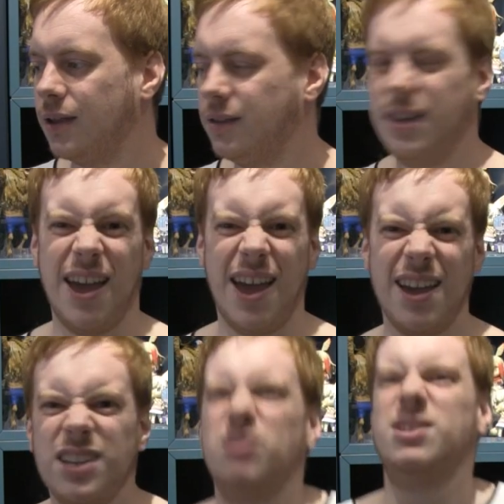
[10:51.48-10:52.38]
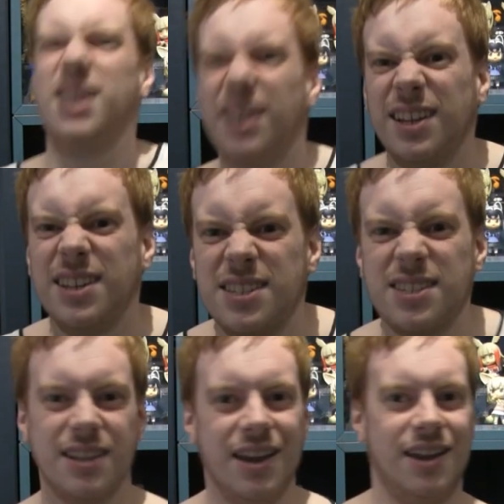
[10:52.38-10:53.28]
yeah, it's
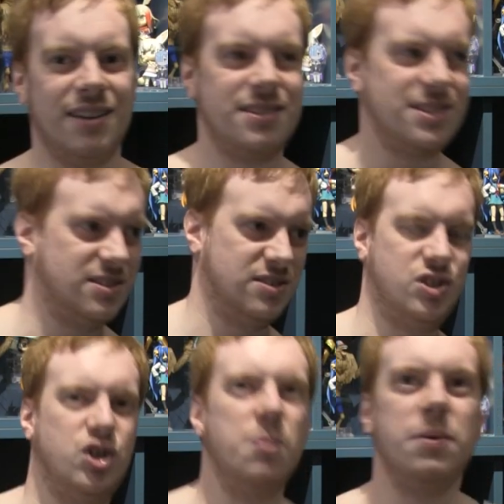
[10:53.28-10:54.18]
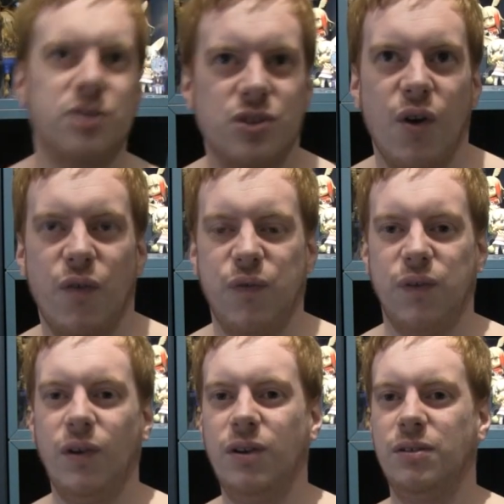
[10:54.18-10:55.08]
ridiculous, it's stupid
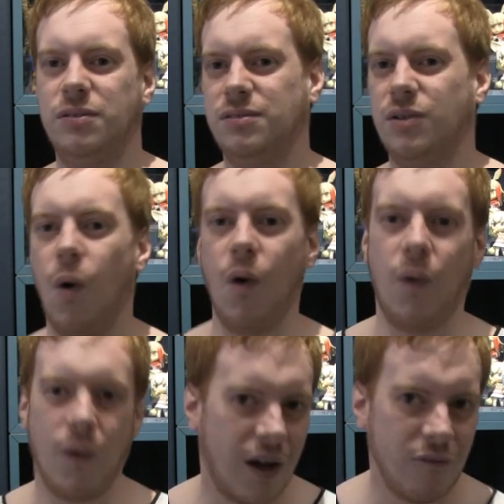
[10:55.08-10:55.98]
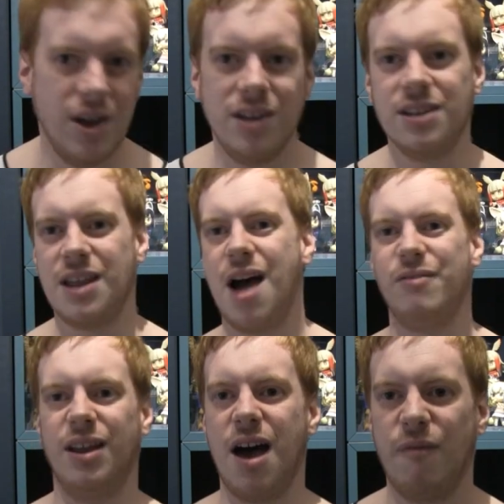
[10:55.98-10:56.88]
stuff. Go read it, have
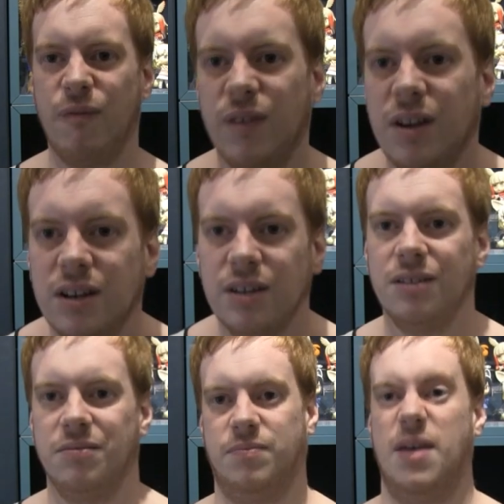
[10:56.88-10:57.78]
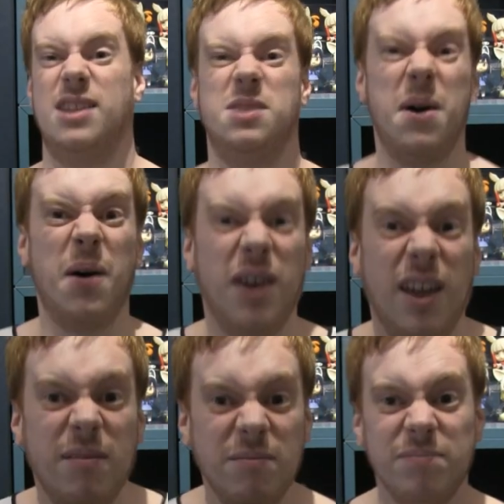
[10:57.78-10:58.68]
a laugh. That's about
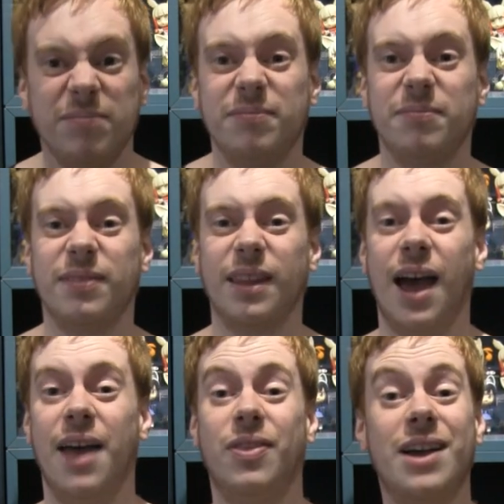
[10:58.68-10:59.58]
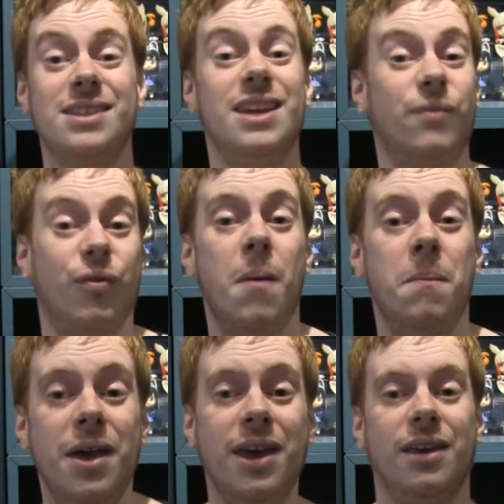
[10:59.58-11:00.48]
it, and that's it from
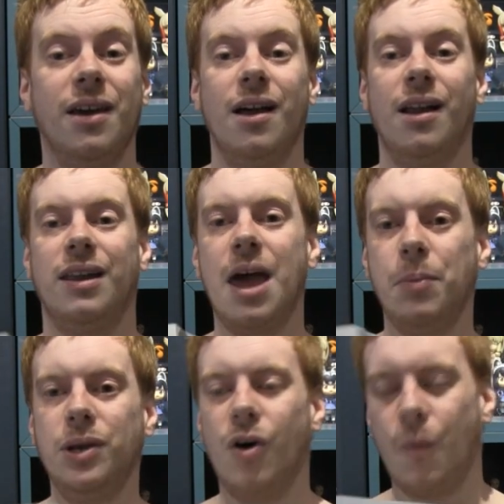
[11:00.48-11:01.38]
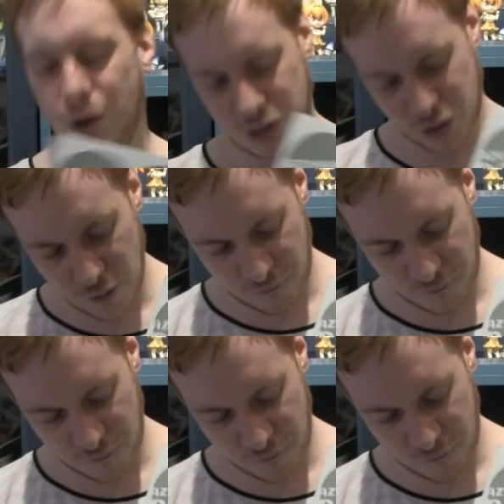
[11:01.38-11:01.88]
me. Let me know what you